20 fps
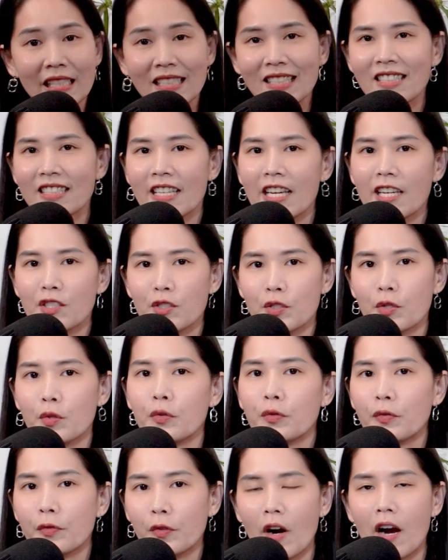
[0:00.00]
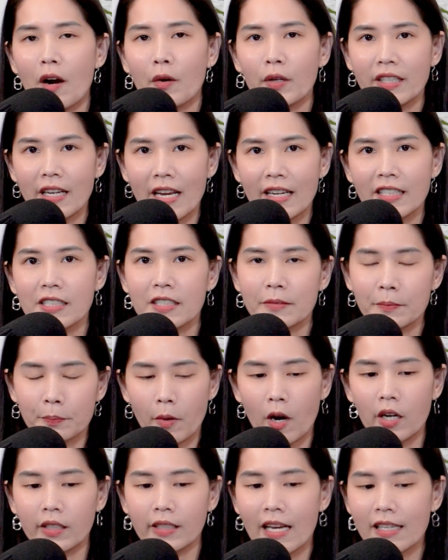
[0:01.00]
Please stay tuned for our
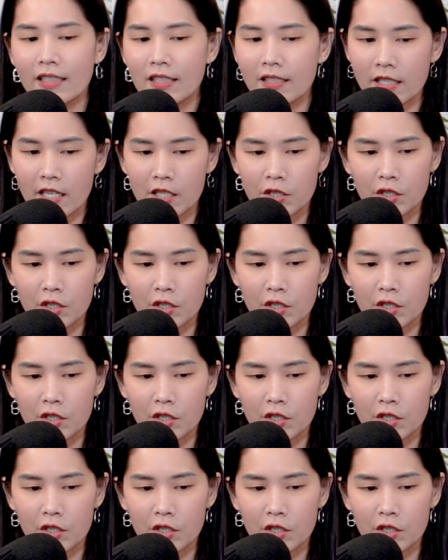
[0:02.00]
next podcast